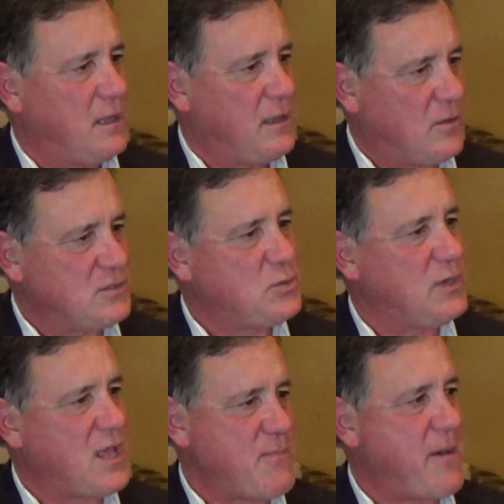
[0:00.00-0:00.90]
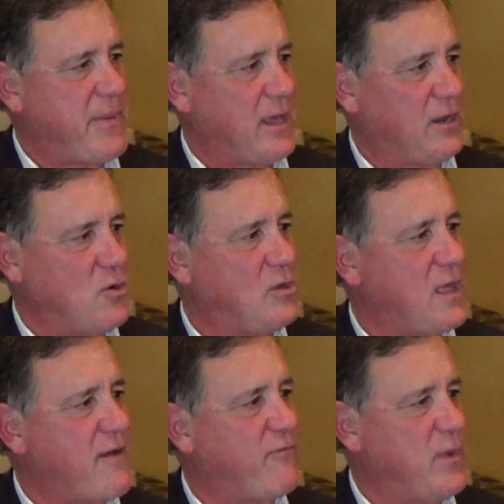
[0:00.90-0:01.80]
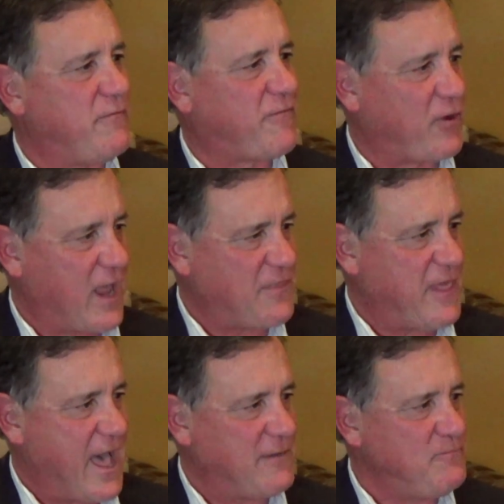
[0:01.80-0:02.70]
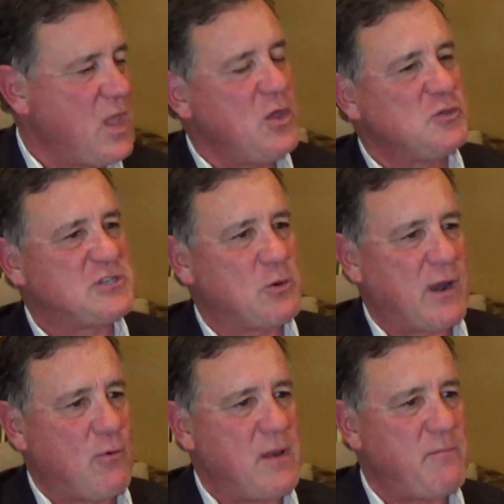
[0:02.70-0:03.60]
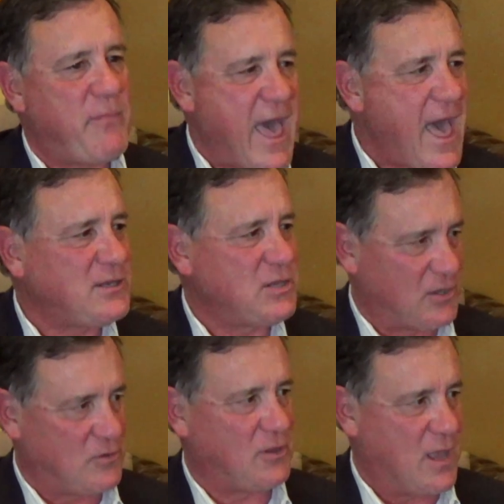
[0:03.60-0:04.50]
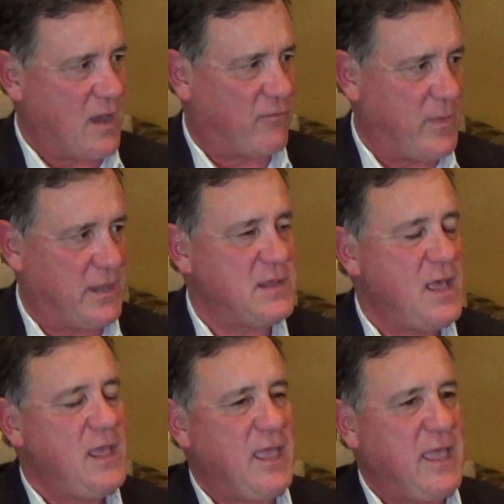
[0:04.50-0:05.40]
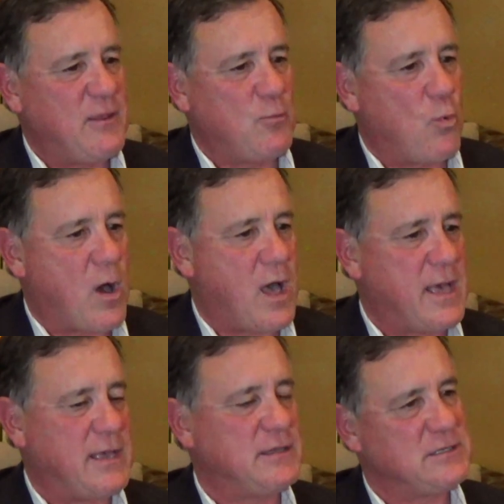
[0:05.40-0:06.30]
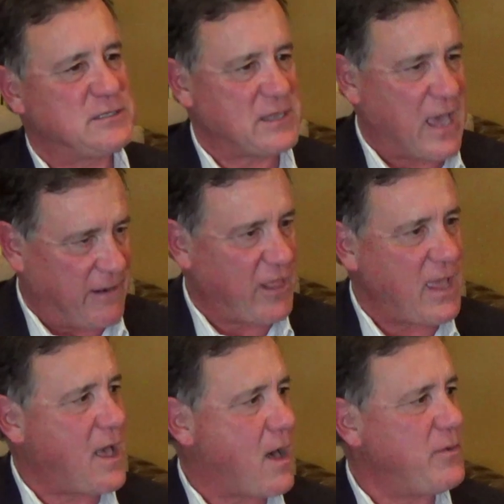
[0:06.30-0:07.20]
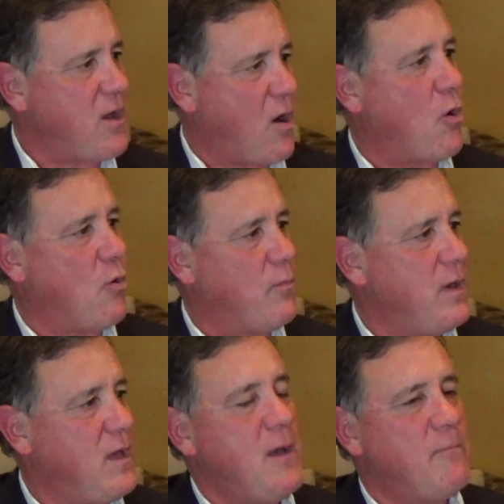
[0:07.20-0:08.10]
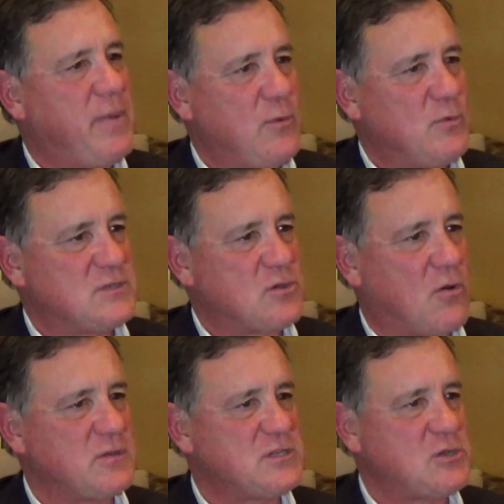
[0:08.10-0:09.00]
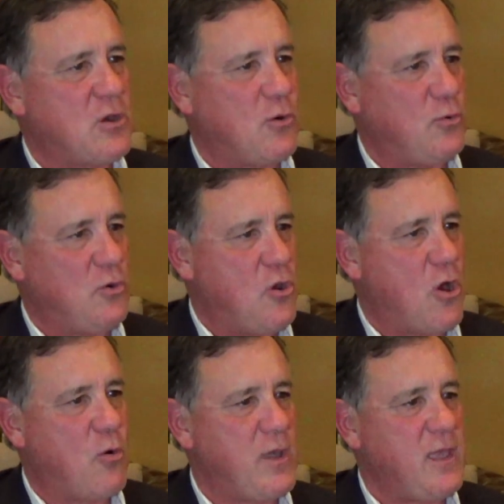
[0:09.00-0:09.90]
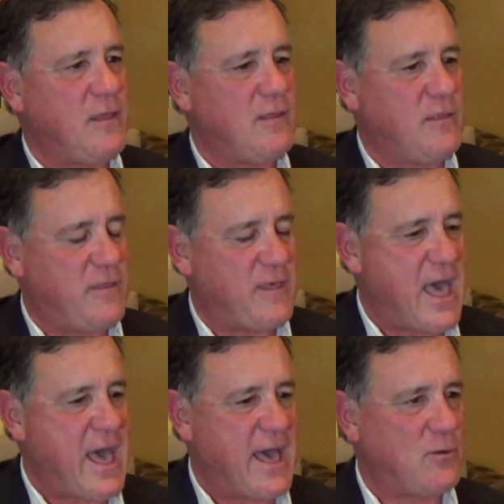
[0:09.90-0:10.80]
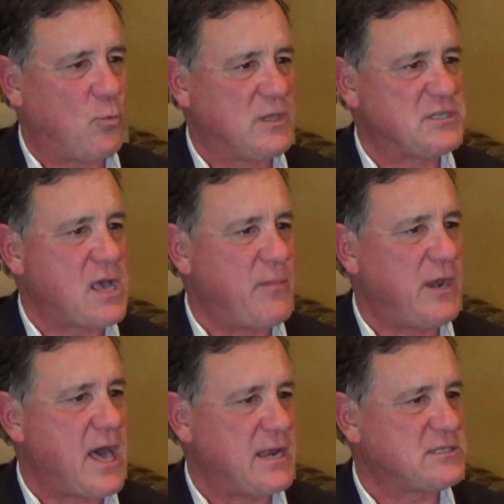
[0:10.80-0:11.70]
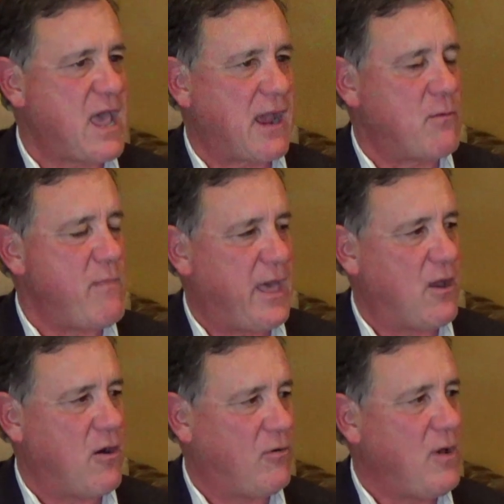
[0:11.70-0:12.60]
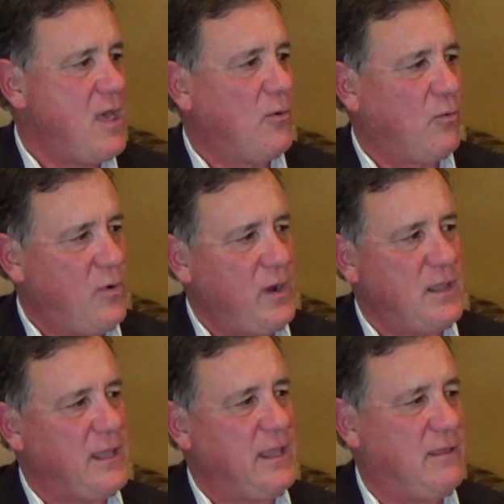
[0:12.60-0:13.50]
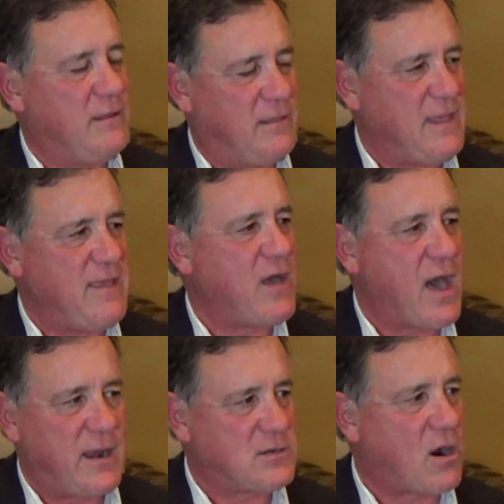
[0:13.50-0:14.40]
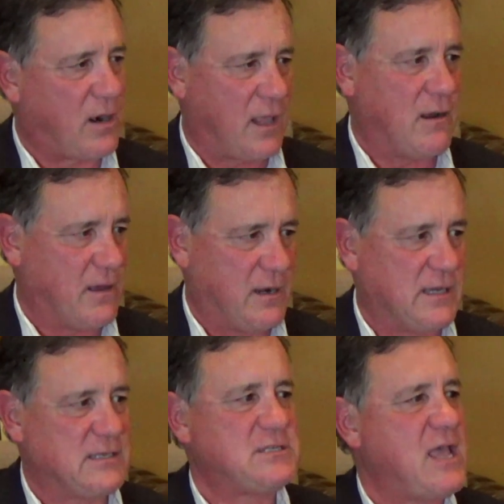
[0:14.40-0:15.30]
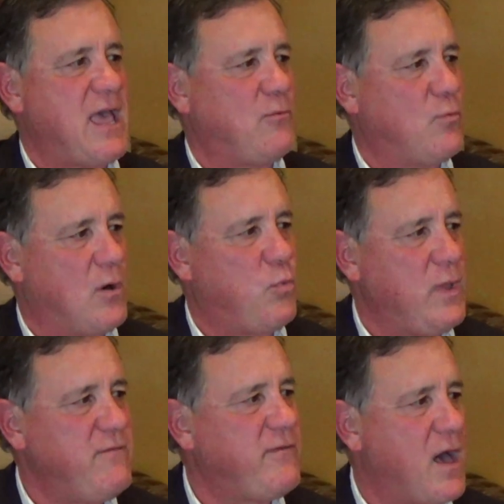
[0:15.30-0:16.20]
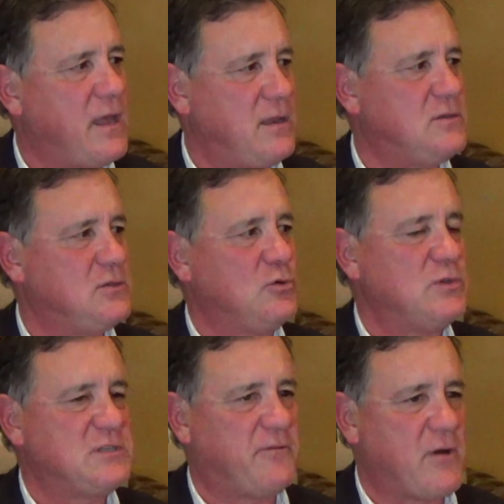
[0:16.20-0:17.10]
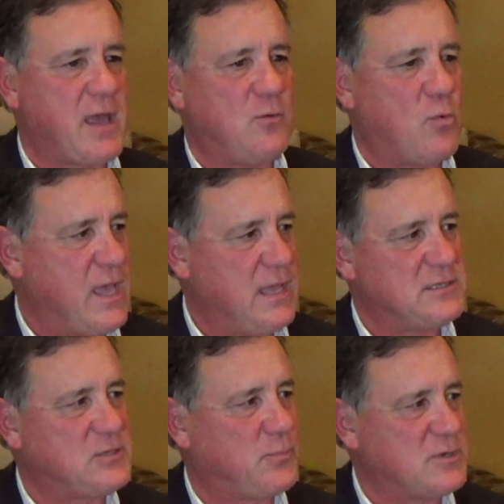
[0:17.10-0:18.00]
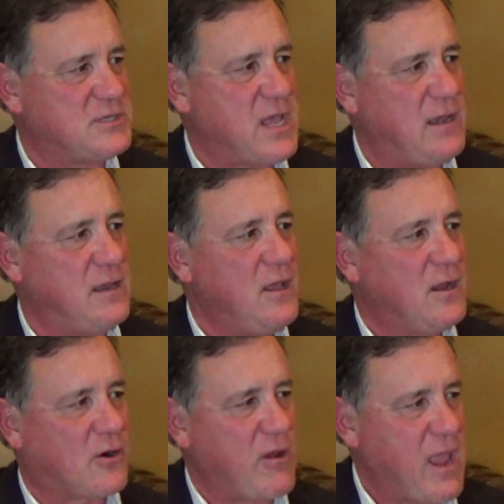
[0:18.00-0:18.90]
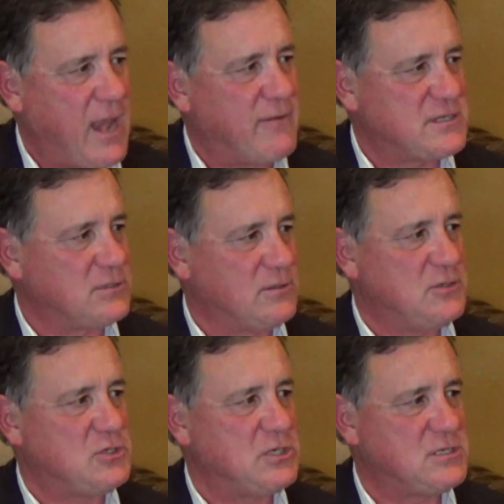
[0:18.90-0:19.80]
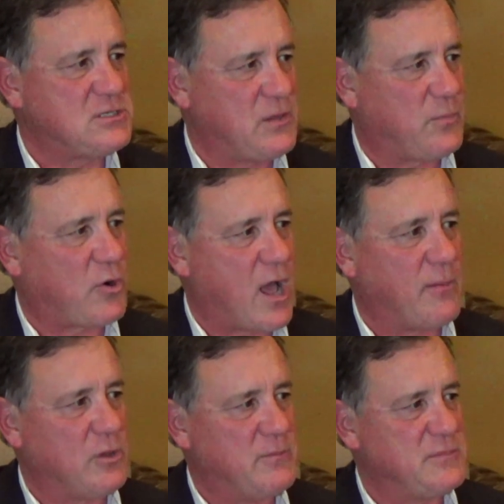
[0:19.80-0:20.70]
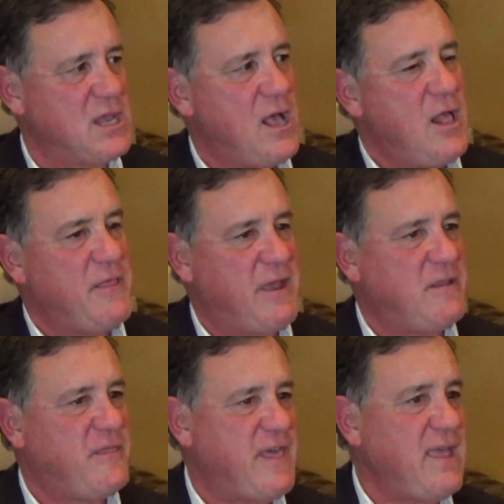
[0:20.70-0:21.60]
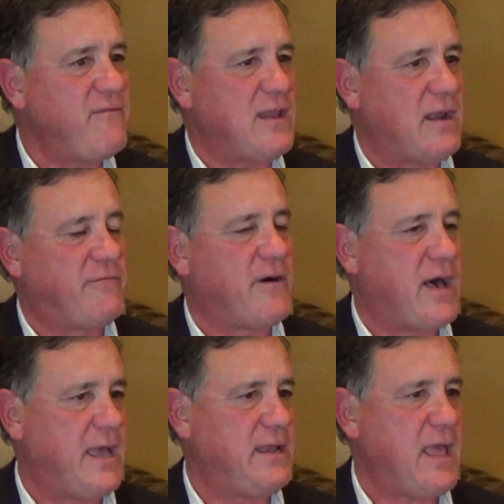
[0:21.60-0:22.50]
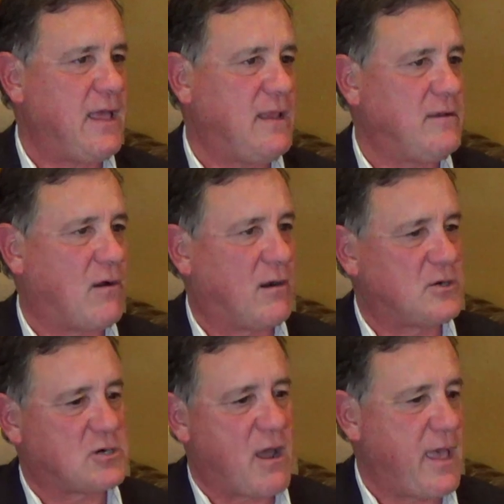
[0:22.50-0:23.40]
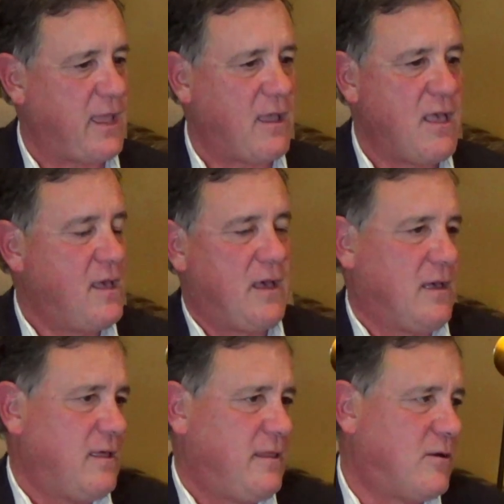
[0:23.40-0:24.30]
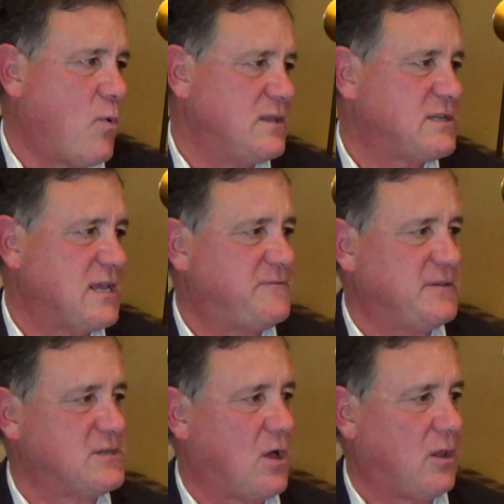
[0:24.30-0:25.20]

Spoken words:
those who had come up out of local government forget that. So when I went back to local government, it was kind of like coming home, but it was also knowing that what's coming out of Sacramento, really, they've got a target on us. And what we've got to do is find ways to present creative solutions to the problems that they've identified and are trying their one size fits all